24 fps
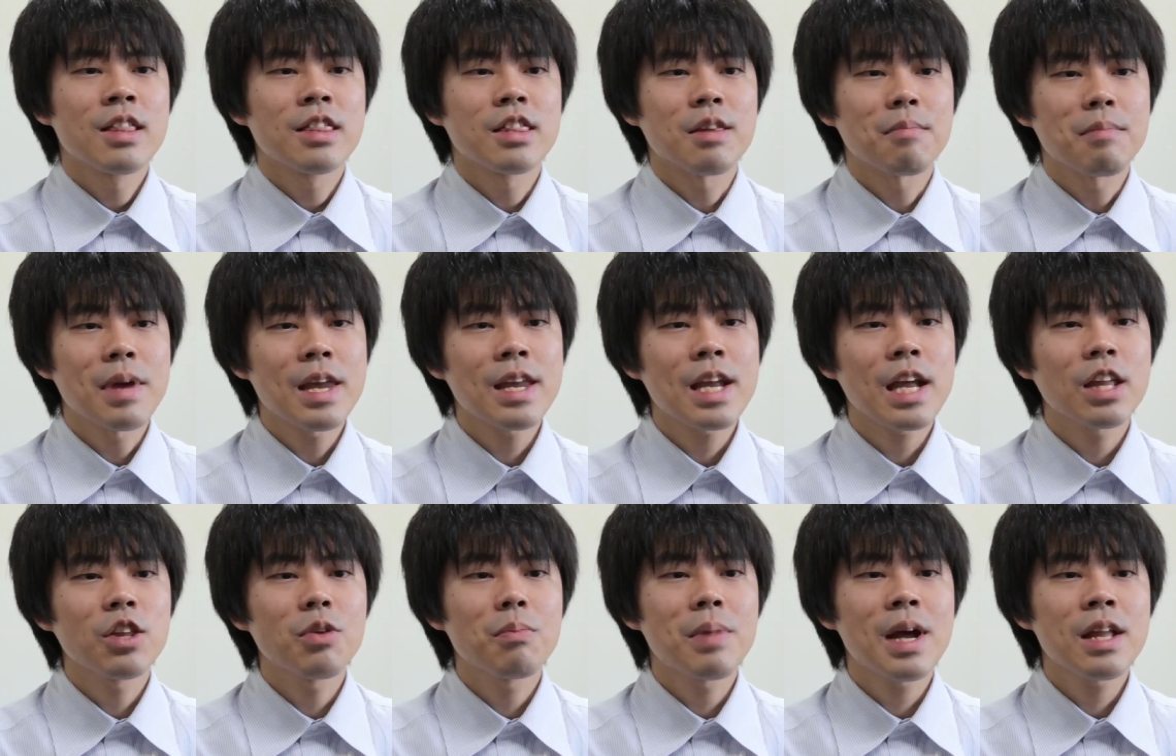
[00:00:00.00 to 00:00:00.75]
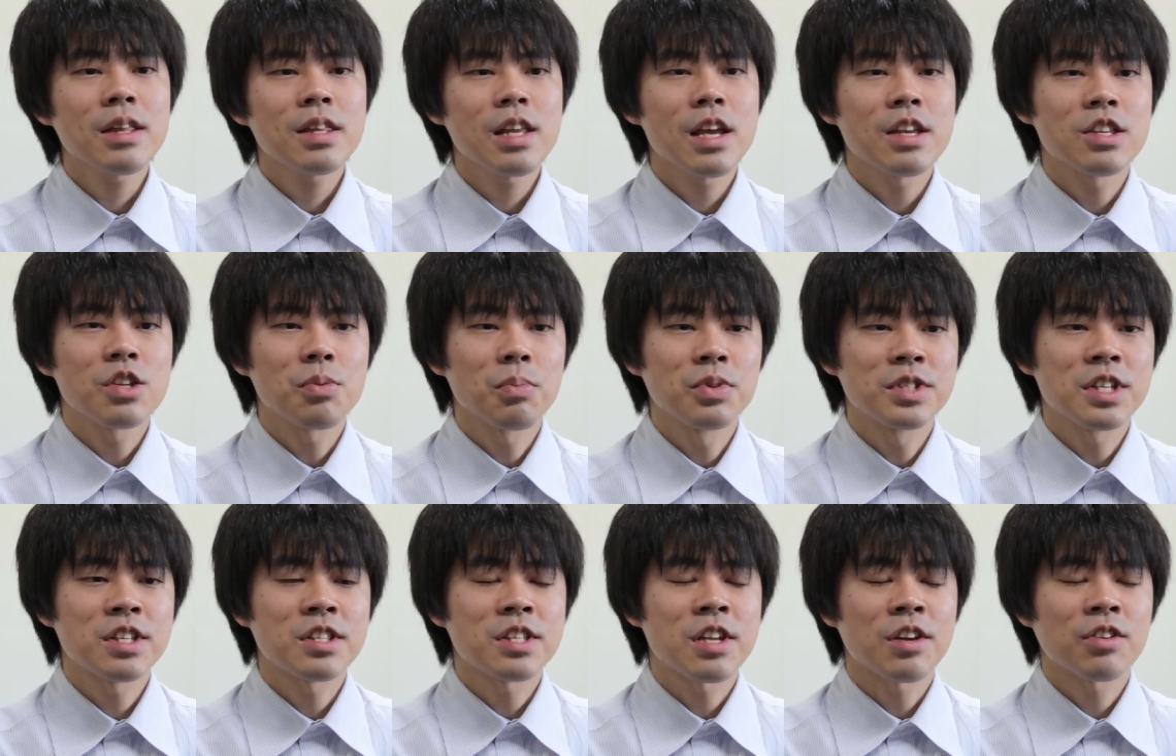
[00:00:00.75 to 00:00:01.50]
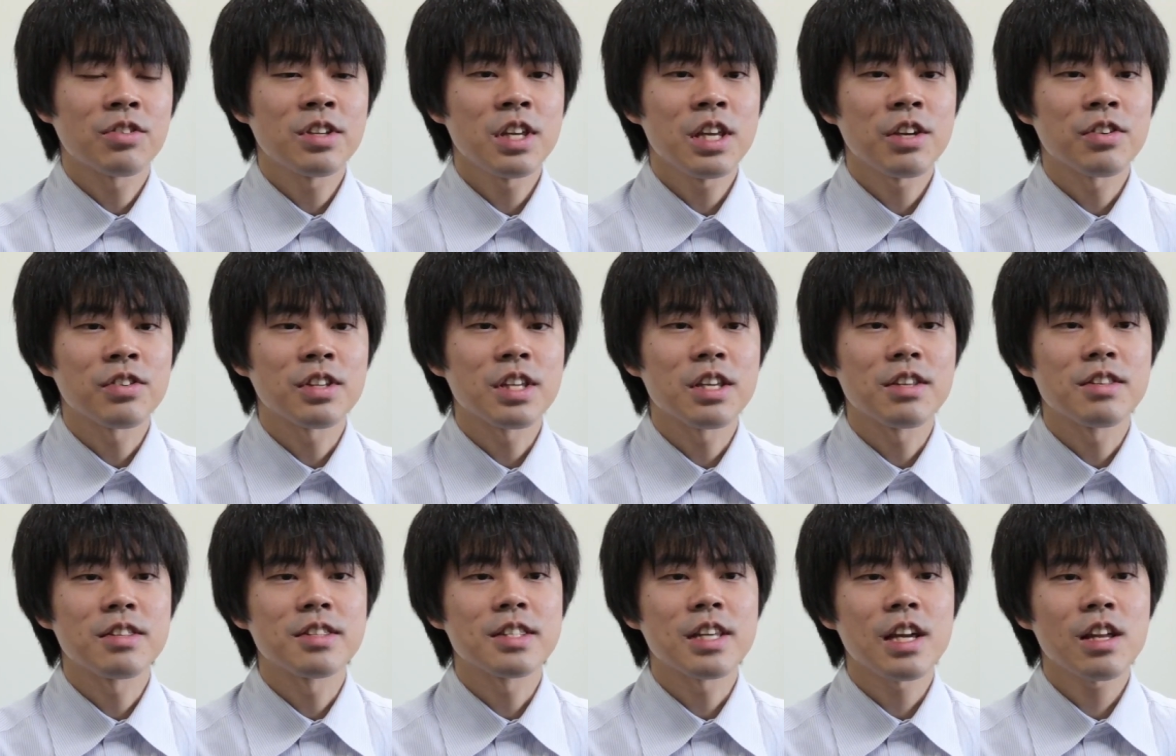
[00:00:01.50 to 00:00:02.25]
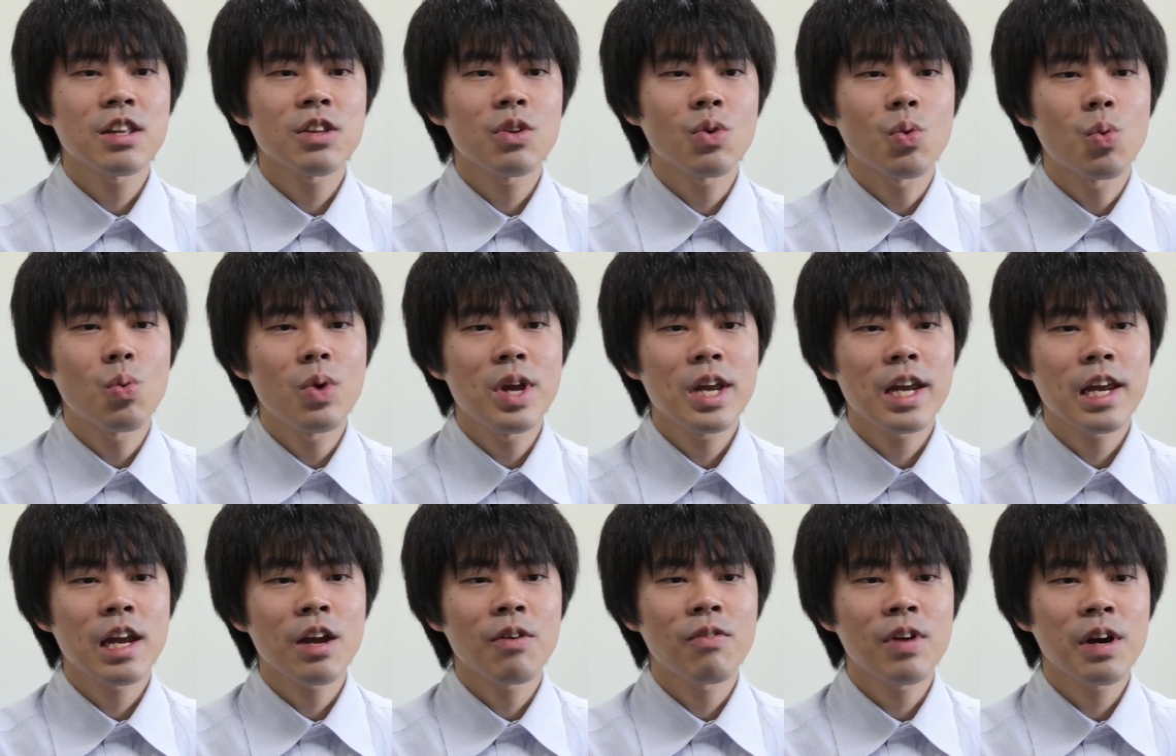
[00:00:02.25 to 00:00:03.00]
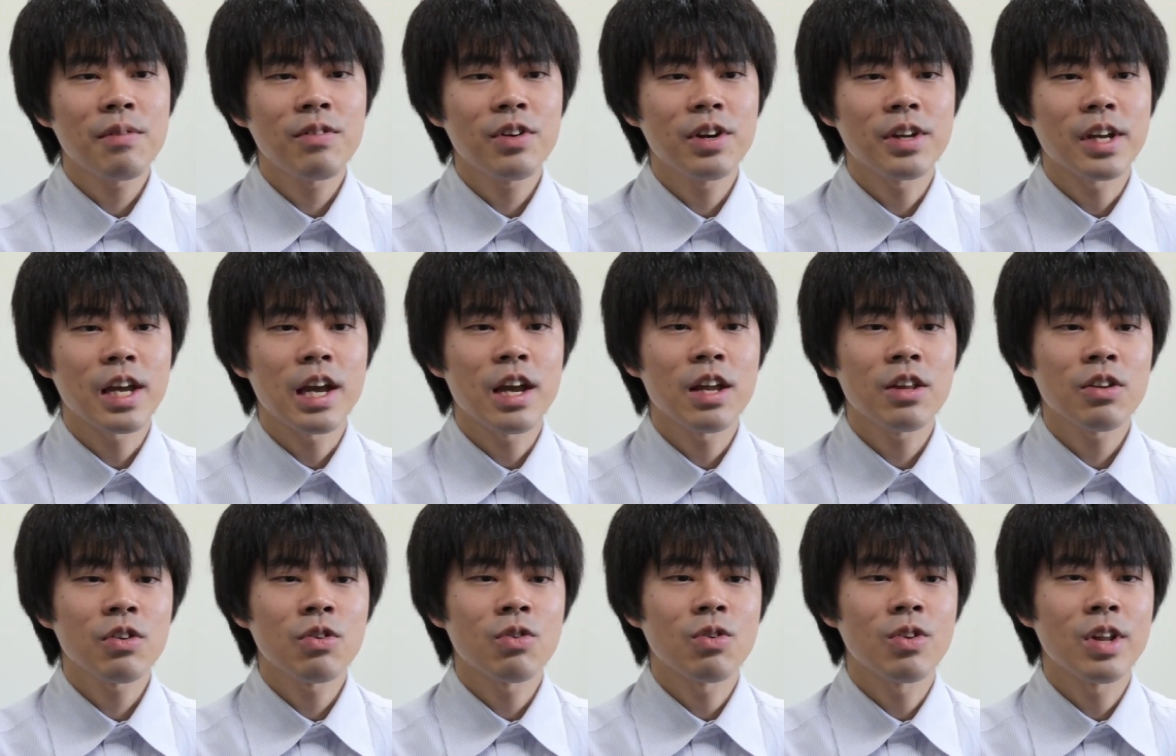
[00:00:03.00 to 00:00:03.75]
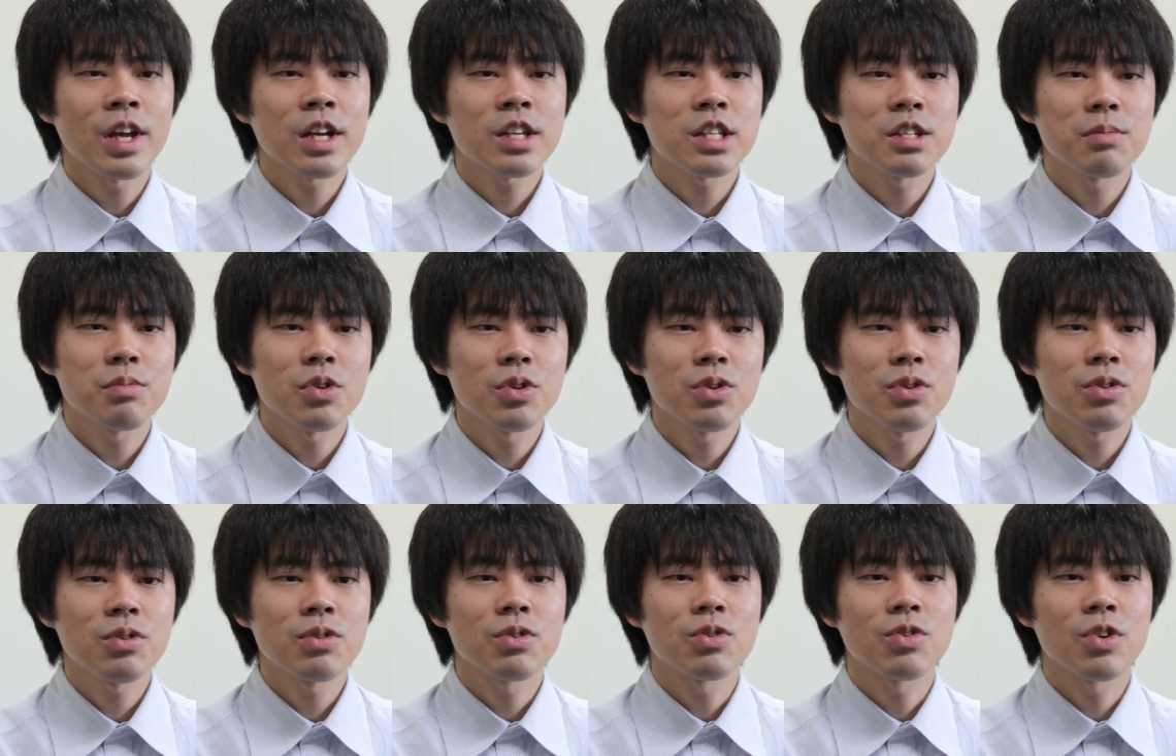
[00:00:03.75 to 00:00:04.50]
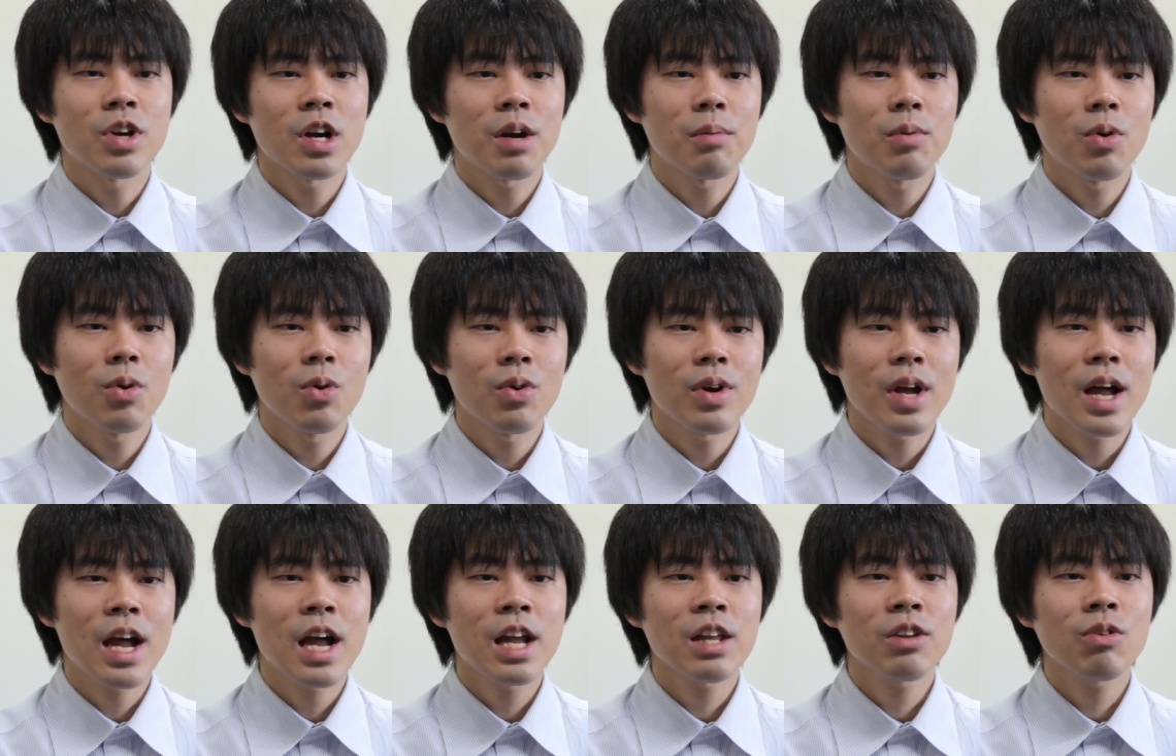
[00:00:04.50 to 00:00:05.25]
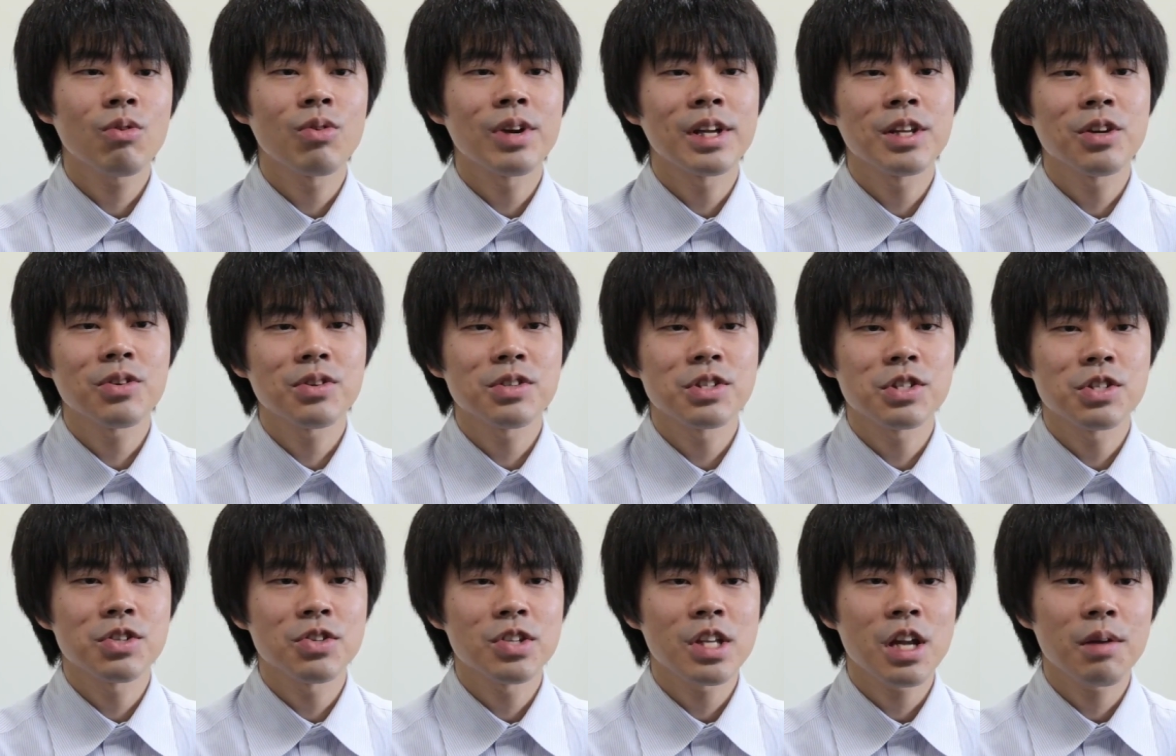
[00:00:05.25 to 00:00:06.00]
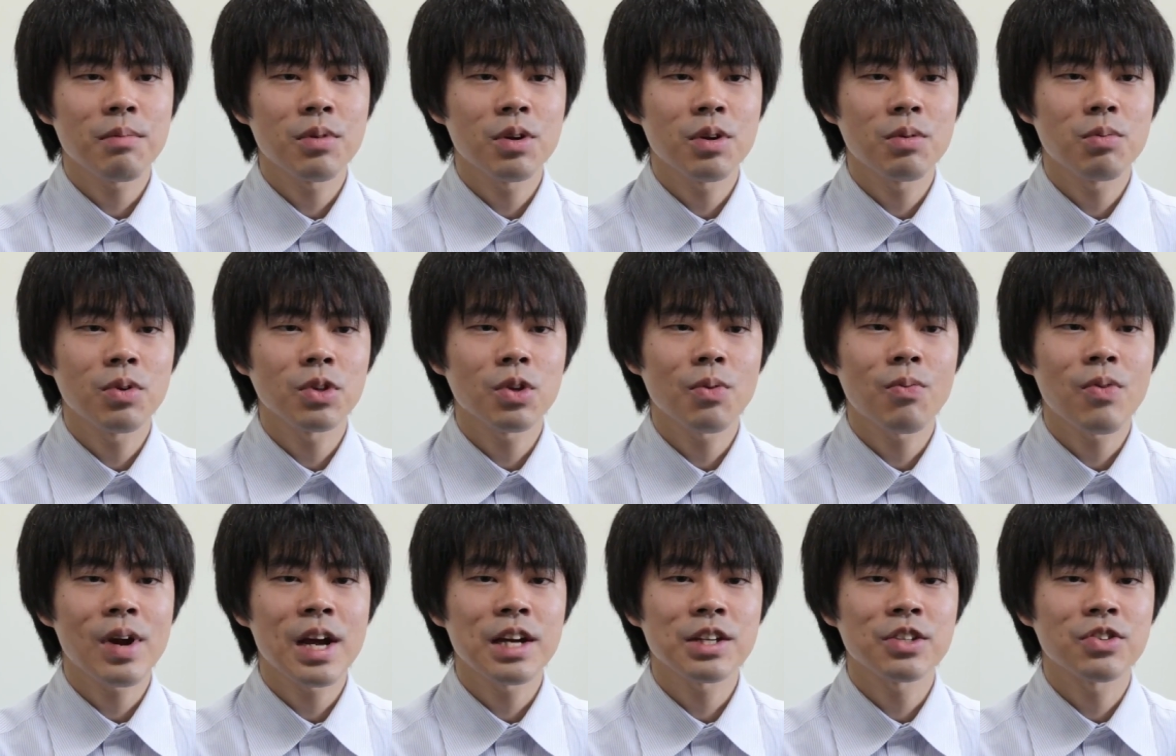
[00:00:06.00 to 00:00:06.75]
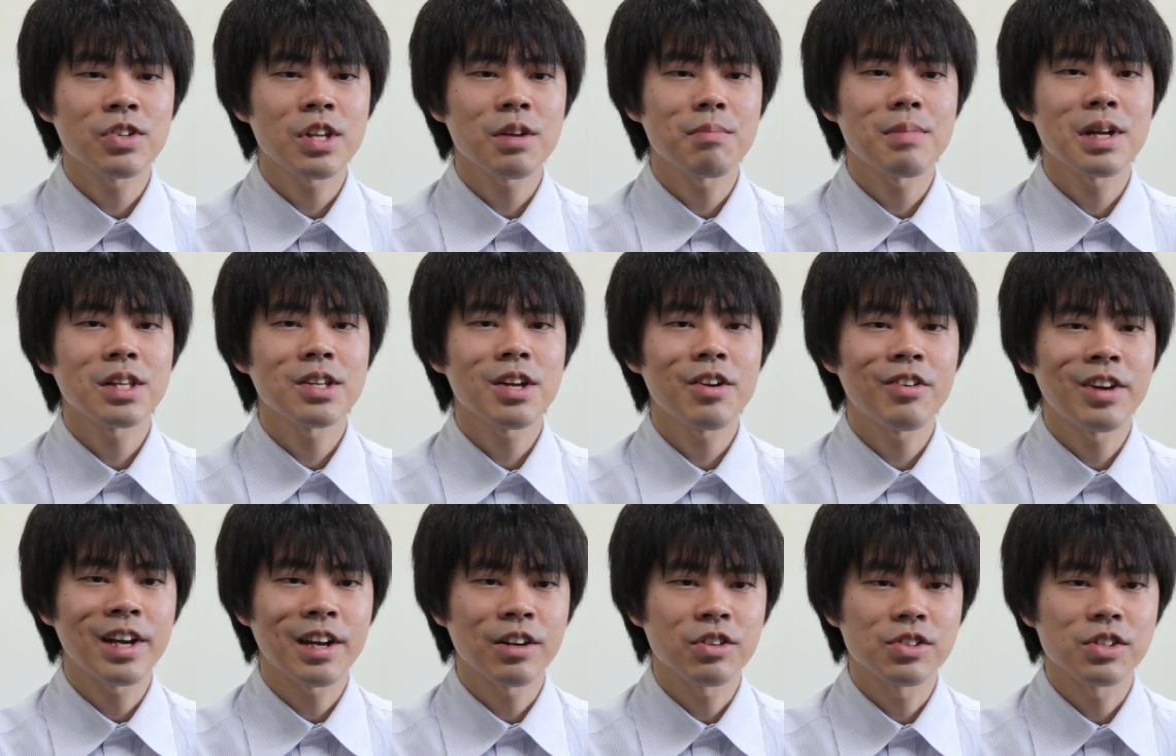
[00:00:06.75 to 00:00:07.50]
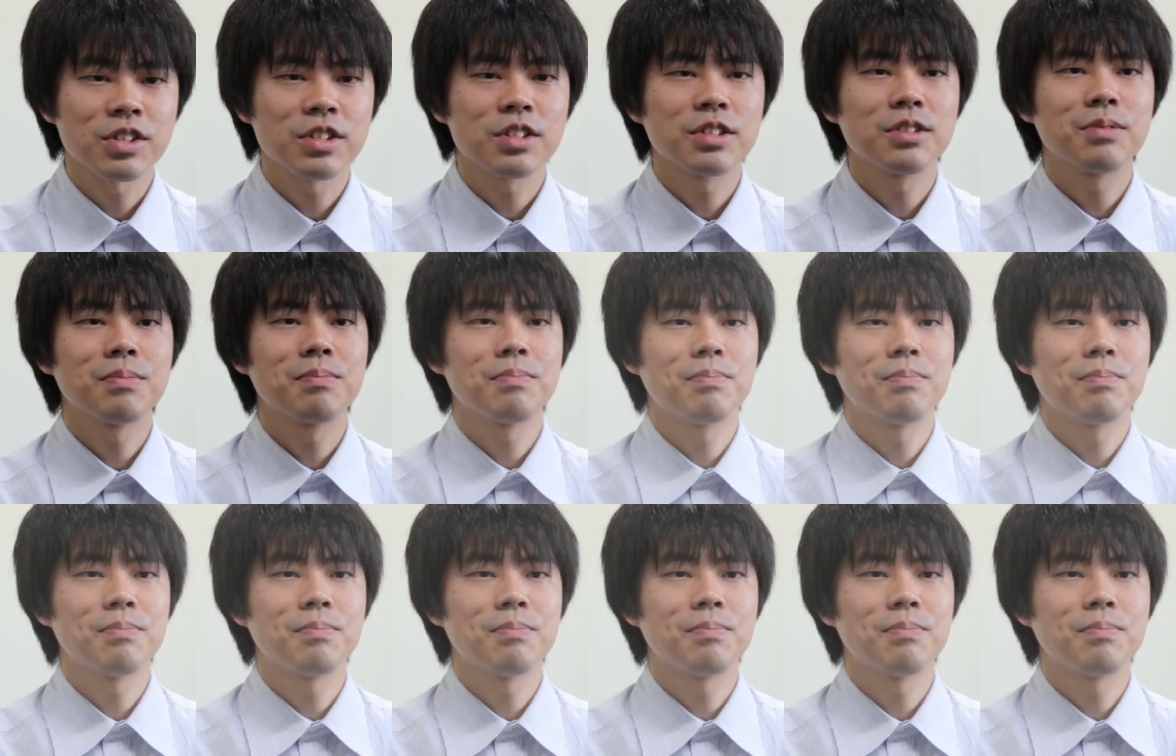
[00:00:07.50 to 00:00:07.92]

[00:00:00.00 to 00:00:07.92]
The main advantage of this technique is that we can fabricate flexible, durable, and redox-tunable photofunctional materials.